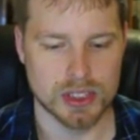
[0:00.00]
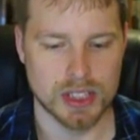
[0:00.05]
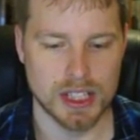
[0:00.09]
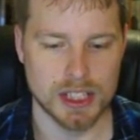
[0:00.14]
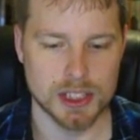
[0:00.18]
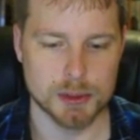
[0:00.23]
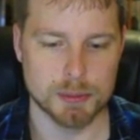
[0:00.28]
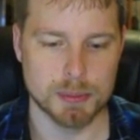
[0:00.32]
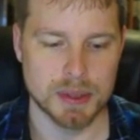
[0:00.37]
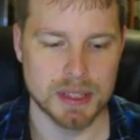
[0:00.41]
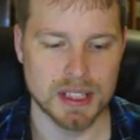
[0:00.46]

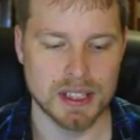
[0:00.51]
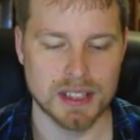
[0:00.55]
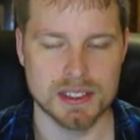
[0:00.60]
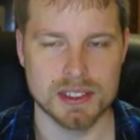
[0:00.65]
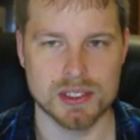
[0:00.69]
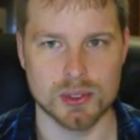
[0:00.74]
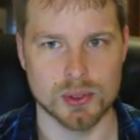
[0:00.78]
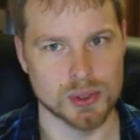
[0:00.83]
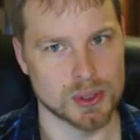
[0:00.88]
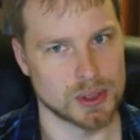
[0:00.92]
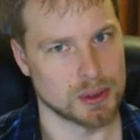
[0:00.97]
slash
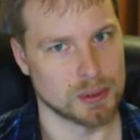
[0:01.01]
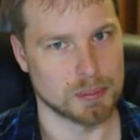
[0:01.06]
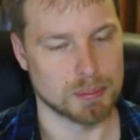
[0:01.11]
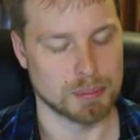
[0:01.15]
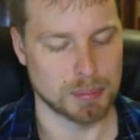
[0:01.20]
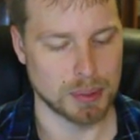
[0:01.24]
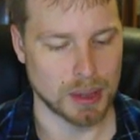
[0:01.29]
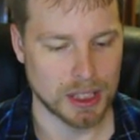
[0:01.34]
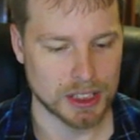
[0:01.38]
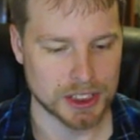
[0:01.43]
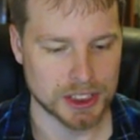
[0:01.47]
BS or
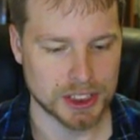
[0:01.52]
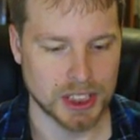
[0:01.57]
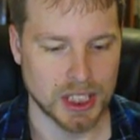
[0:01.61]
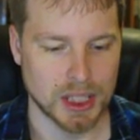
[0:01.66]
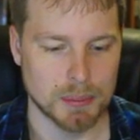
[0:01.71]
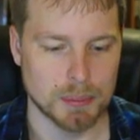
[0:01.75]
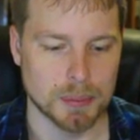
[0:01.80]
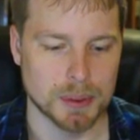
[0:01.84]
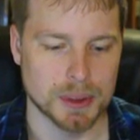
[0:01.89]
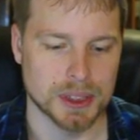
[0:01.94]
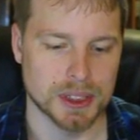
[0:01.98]
boss
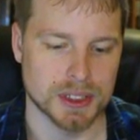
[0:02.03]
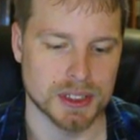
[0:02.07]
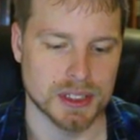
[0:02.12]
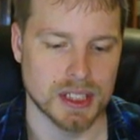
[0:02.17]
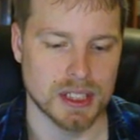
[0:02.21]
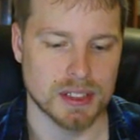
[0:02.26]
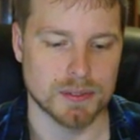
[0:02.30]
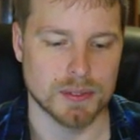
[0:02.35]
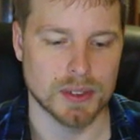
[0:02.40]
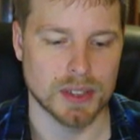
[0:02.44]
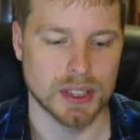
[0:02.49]
shop, which is
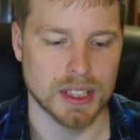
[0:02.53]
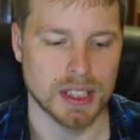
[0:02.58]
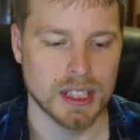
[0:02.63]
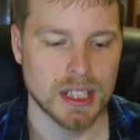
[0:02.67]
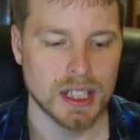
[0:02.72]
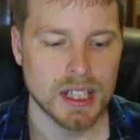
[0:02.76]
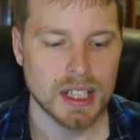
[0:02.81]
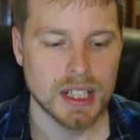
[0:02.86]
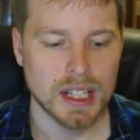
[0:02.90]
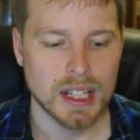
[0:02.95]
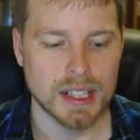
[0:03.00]
kind of funny.
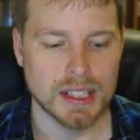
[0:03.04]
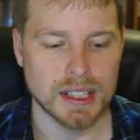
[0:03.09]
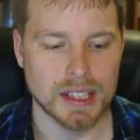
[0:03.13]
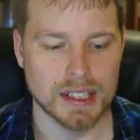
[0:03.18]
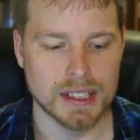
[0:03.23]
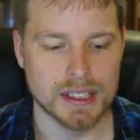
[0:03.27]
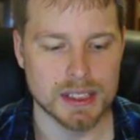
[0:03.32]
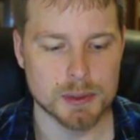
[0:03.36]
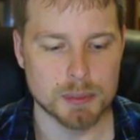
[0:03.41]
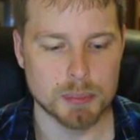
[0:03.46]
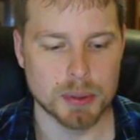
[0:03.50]
And
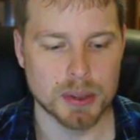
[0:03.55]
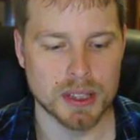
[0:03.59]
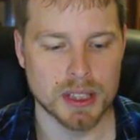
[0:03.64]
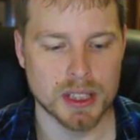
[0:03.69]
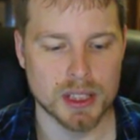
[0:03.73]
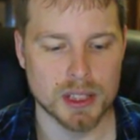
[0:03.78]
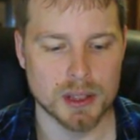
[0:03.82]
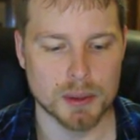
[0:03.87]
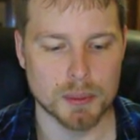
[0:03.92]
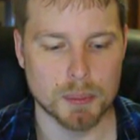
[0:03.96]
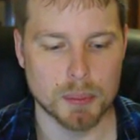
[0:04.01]
then this
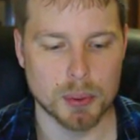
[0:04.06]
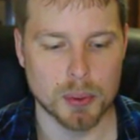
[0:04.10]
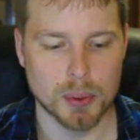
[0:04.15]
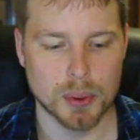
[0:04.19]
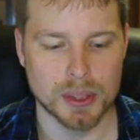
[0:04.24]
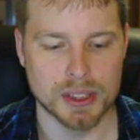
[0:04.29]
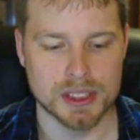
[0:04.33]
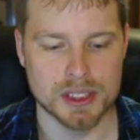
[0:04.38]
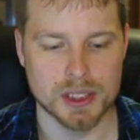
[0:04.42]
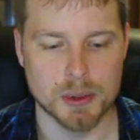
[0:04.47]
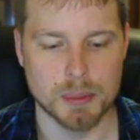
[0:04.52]
player
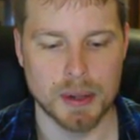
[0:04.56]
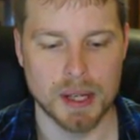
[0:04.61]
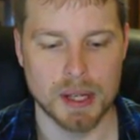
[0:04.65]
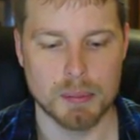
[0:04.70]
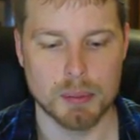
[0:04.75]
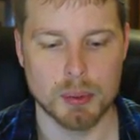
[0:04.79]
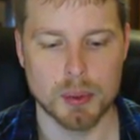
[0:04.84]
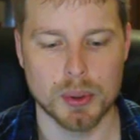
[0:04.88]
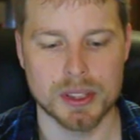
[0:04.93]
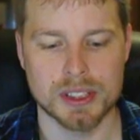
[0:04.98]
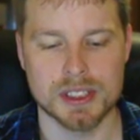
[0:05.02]
points,
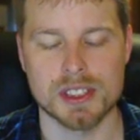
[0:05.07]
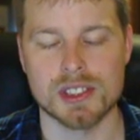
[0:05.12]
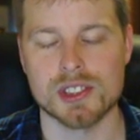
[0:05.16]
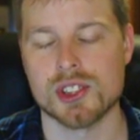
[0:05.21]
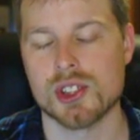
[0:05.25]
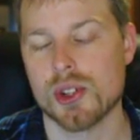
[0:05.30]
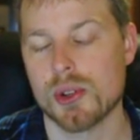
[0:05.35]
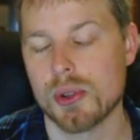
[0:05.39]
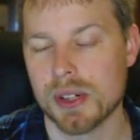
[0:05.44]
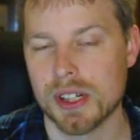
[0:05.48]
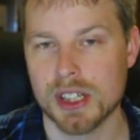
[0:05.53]
command points is
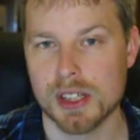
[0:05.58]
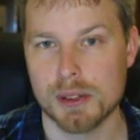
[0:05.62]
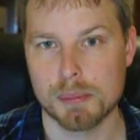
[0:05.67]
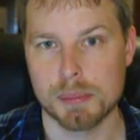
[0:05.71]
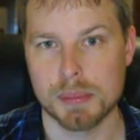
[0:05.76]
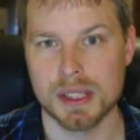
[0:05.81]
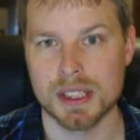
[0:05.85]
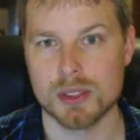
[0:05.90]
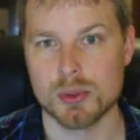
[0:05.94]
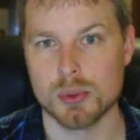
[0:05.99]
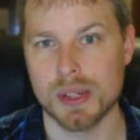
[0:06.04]
showing
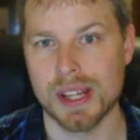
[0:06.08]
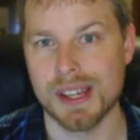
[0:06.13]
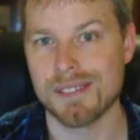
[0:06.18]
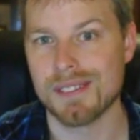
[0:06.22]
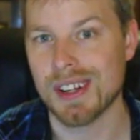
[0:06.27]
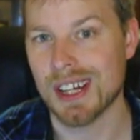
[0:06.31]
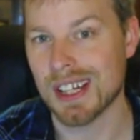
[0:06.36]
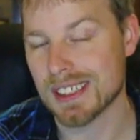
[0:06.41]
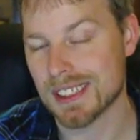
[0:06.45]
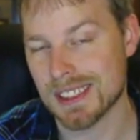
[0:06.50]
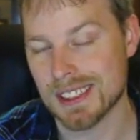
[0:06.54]
up because we
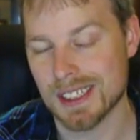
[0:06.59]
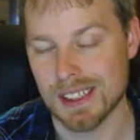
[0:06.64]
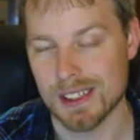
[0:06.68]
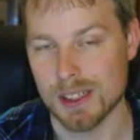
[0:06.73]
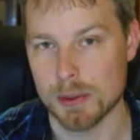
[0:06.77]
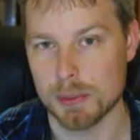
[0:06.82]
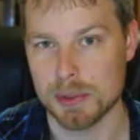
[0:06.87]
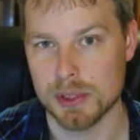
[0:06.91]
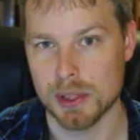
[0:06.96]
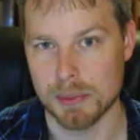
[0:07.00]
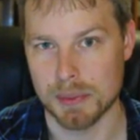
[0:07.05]
have not set
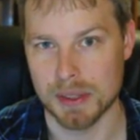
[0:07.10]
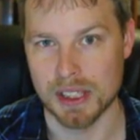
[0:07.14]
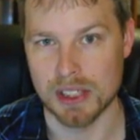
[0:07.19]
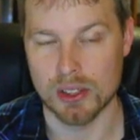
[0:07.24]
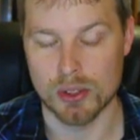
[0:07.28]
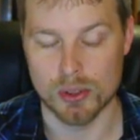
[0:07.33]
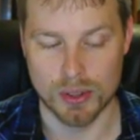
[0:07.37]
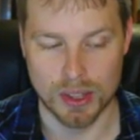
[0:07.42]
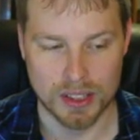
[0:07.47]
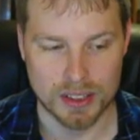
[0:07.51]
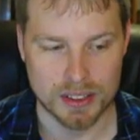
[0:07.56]
up something
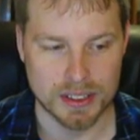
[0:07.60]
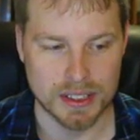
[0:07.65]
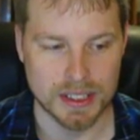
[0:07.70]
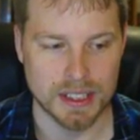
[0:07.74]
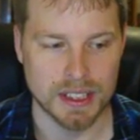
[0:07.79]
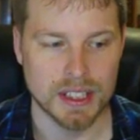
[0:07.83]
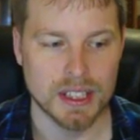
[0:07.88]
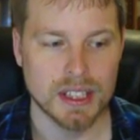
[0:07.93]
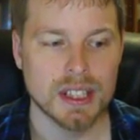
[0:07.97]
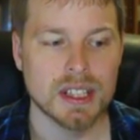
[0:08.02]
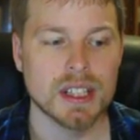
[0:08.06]
correctly